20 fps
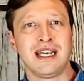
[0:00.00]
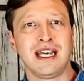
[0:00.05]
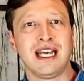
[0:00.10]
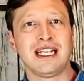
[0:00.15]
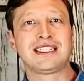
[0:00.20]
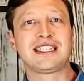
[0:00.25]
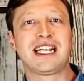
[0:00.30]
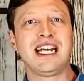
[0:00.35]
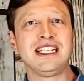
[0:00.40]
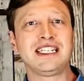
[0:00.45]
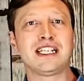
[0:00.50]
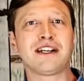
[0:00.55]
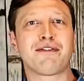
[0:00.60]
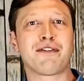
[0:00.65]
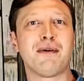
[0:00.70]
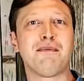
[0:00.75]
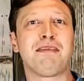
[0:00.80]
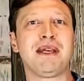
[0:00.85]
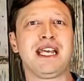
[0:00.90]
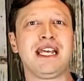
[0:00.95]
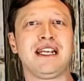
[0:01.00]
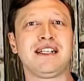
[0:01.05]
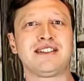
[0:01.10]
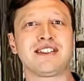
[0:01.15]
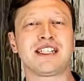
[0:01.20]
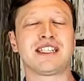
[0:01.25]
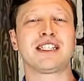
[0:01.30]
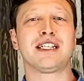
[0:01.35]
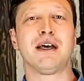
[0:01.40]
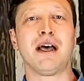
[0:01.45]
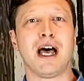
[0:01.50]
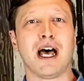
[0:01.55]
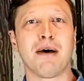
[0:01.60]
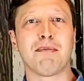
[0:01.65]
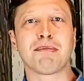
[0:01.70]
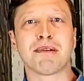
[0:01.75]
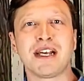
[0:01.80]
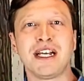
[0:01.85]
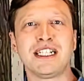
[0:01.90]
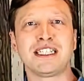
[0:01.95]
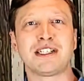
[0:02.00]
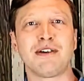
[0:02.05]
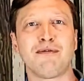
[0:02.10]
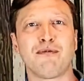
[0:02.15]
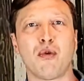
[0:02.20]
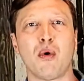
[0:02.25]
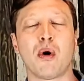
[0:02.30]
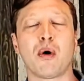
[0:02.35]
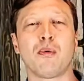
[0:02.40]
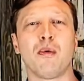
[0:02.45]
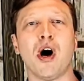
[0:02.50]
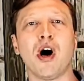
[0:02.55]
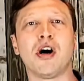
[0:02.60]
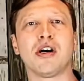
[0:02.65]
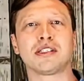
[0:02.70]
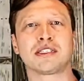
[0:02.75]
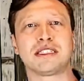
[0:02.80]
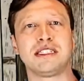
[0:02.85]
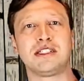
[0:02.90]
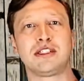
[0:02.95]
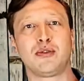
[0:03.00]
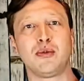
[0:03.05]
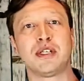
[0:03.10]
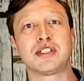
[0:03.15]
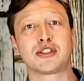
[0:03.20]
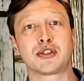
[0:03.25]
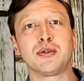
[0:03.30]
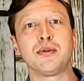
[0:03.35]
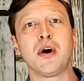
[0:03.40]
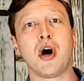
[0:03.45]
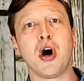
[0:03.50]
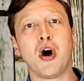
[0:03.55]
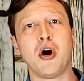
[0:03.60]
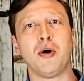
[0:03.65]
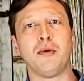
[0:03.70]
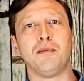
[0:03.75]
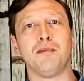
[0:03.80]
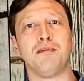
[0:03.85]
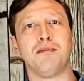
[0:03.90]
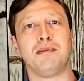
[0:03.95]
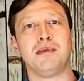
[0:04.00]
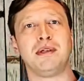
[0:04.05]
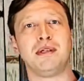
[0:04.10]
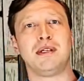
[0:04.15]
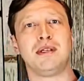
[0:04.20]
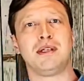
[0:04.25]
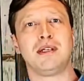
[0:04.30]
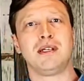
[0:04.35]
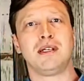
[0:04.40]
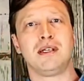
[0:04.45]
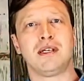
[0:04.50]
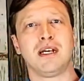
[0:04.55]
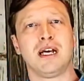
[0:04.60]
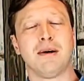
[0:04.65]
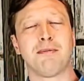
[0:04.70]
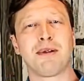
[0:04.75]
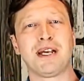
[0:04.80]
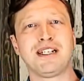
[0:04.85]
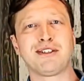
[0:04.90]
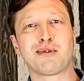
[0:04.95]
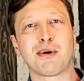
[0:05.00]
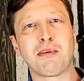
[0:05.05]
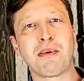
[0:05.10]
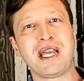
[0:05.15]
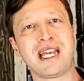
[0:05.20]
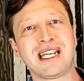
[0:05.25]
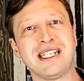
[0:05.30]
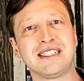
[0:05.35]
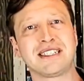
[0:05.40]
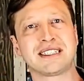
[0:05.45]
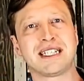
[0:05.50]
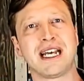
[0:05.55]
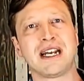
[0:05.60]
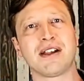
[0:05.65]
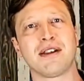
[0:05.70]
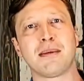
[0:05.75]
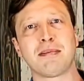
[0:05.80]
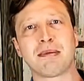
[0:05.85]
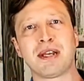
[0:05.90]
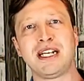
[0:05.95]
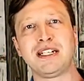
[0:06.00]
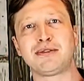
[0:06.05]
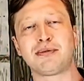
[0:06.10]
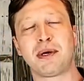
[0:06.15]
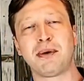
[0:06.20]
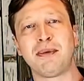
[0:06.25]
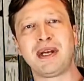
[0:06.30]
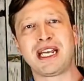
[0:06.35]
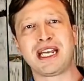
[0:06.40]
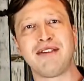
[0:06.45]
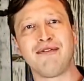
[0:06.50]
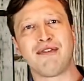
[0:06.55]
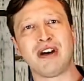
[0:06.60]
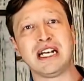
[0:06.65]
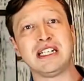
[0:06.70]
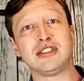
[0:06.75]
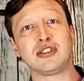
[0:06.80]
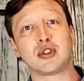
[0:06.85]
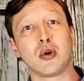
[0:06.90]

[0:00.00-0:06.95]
it changes from being just a place of four walls into a true home. A place where we can settle, a place where we can find